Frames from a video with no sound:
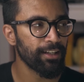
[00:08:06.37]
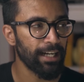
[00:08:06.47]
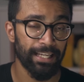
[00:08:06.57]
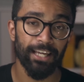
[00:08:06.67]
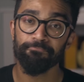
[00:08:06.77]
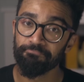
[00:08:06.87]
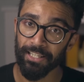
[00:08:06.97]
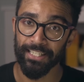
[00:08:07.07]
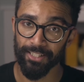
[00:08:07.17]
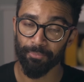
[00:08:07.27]
Again,
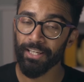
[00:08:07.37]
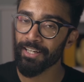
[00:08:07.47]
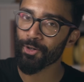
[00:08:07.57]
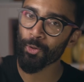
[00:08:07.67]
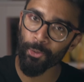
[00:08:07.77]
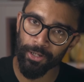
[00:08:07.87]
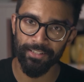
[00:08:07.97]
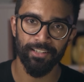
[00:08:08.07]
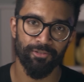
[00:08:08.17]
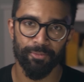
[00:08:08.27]
linked up here or in
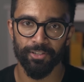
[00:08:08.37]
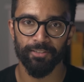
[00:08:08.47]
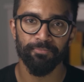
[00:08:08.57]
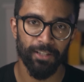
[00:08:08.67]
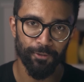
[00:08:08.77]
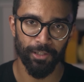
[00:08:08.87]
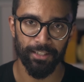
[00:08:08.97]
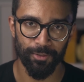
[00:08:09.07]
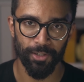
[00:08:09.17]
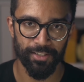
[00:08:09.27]
the description if you'd
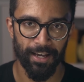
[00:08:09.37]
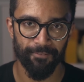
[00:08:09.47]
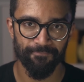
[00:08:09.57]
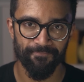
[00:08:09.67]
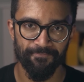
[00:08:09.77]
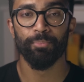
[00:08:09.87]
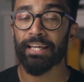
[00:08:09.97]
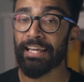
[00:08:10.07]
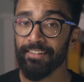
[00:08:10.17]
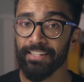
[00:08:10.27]
like to watch that. But
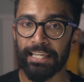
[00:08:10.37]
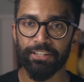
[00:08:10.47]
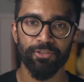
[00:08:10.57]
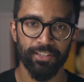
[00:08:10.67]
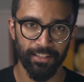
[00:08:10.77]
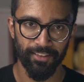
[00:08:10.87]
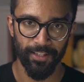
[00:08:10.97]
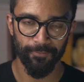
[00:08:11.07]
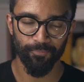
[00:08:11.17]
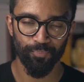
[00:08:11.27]
here's the interesting
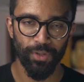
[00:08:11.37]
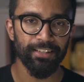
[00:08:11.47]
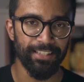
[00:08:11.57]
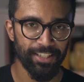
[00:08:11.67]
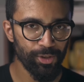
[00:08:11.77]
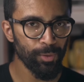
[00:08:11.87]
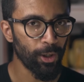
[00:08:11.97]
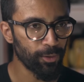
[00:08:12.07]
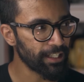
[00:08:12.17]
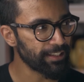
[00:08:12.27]
thing. Did you
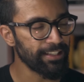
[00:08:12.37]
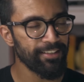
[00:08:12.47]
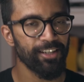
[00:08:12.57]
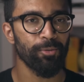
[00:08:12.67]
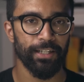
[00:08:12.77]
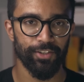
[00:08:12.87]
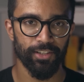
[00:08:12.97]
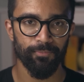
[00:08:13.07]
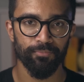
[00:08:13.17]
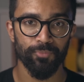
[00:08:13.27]
know that this
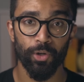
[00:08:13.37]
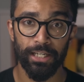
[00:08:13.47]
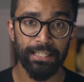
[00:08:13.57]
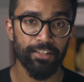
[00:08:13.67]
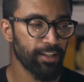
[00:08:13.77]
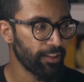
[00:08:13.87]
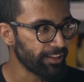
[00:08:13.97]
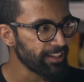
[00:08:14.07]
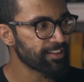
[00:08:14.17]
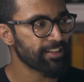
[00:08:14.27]
equation, or at least
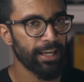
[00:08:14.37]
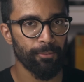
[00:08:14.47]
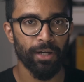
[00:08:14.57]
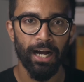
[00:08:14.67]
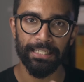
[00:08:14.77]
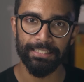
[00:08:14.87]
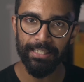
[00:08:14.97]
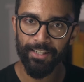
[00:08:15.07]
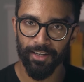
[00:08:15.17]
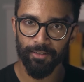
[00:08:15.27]
this same
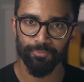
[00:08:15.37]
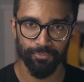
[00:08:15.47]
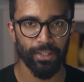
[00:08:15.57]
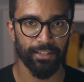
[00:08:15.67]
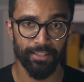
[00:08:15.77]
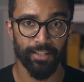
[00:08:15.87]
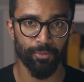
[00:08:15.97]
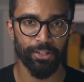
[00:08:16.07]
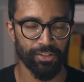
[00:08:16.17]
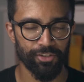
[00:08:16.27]
idea that this
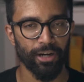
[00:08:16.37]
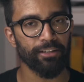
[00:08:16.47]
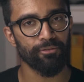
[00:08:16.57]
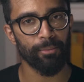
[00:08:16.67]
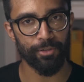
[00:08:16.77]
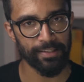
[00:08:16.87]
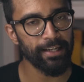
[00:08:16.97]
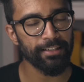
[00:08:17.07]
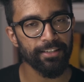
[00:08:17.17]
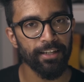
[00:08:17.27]
equation is trying to
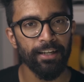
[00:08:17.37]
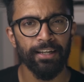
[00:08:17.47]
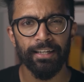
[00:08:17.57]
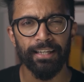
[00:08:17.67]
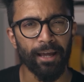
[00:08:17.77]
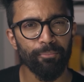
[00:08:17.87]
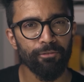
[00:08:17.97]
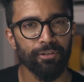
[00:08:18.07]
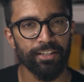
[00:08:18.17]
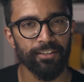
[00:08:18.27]
represent, can be
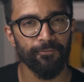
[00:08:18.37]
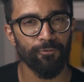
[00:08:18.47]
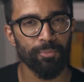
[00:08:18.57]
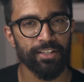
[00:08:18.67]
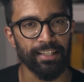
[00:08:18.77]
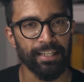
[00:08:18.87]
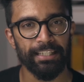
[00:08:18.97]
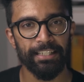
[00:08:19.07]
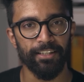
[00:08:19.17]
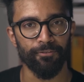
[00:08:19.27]
written from a
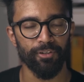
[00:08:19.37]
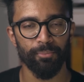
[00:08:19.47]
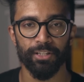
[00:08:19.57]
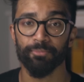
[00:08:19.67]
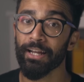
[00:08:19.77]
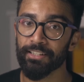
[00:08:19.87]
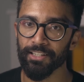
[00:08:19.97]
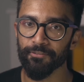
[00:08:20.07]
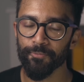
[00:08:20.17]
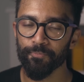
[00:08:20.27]
slightly different
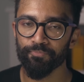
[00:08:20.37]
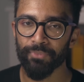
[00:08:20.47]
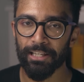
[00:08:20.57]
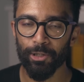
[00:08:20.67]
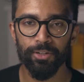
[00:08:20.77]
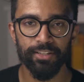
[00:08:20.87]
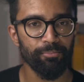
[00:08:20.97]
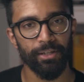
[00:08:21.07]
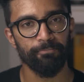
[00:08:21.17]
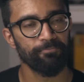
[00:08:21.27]
perspective? It looks a
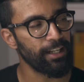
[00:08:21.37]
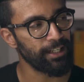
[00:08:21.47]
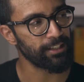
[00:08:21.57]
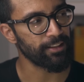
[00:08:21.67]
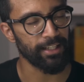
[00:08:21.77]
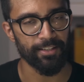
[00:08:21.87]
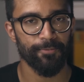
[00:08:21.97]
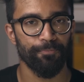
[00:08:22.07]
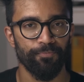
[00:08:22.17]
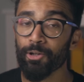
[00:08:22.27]
bit like this.
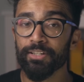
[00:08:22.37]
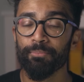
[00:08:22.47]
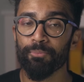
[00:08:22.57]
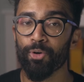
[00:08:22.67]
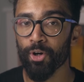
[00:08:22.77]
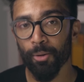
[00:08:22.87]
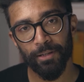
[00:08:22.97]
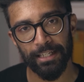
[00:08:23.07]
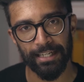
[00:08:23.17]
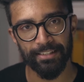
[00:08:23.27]
Looks a bit more
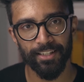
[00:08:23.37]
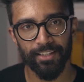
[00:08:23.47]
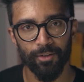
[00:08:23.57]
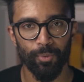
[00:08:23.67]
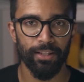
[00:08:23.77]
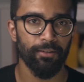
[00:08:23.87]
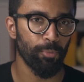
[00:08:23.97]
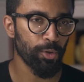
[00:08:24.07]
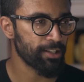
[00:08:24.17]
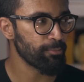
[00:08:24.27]
complicated, with
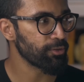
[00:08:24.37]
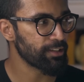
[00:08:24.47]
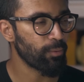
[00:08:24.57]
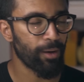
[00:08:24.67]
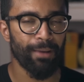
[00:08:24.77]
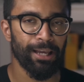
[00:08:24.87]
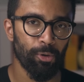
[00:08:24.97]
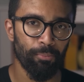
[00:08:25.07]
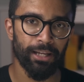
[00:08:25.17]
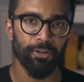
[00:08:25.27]
more symbols that we may
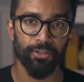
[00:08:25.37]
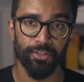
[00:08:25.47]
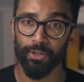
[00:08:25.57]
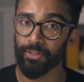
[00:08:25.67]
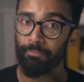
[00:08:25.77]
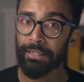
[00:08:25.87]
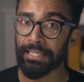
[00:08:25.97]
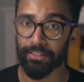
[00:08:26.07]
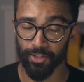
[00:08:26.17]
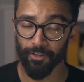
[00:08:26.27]
or may not know the
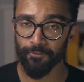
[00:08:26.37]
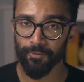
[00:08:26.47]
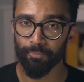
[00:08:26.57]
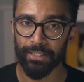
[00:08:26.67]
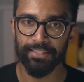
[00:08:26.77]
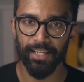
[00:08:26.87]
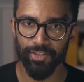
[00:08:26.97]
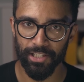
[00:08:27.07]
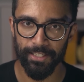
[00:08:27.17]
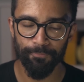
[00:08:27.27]
meanings of, but
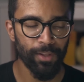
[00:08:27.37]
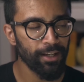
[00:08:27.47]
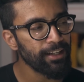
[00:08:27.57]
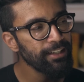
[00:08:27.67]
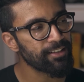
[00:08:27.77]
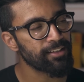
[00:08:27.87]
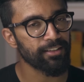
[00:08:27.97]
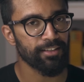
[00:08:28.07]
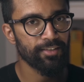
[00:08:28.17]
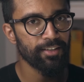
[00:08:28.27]
essentially, it
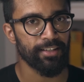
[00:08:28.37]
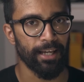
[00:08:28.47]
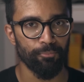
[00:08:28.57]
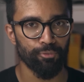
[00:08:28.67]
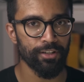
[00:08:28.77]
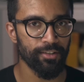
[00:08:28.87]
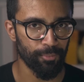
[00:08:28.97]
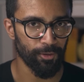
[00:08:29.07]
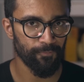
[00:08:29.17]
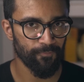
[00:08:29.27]
discusses the same
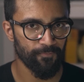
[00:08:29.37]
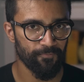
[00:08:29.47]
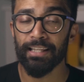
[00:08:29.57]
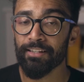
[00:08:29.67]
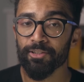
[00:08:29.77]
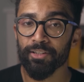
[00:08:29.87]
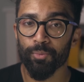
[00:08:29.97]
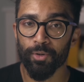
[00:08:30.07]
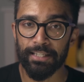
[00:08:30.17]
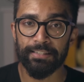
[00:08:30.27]
principle. Let's look at
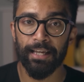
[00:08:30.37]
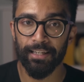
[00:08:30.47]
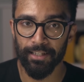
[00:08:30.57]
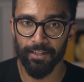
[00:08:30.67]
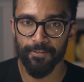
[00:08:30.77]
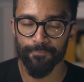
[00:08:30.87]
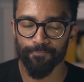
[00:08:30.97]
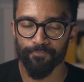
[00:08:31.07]
what it's telling us.